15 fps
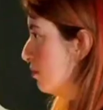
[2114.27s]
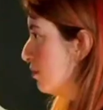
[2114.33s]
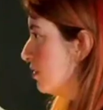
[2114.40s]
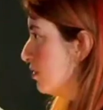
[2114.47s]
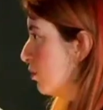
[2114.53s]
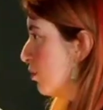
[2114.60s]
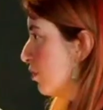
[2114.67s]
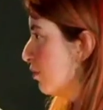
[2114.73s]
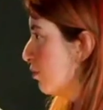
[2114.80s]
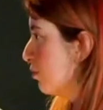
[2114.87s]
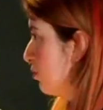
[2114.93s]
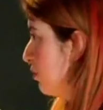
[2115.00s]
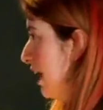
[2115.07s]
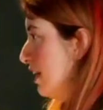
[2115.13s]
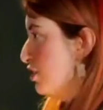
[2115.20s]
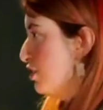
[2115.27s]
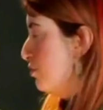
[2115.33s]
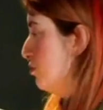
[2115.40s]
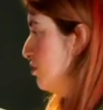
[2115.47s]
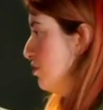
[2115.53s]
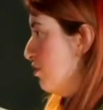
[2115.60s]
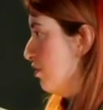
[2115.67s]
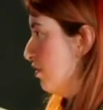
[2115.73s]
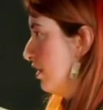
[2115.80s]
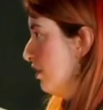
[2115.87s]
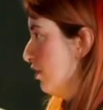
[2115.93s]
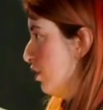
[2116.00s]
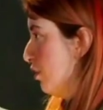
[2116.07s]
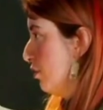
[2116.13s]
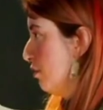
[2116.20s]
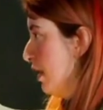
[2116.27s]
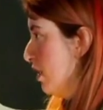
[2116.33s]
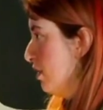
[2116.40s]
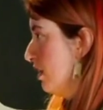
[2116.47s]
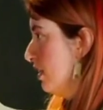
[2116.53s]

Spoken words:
or had you just already known about it?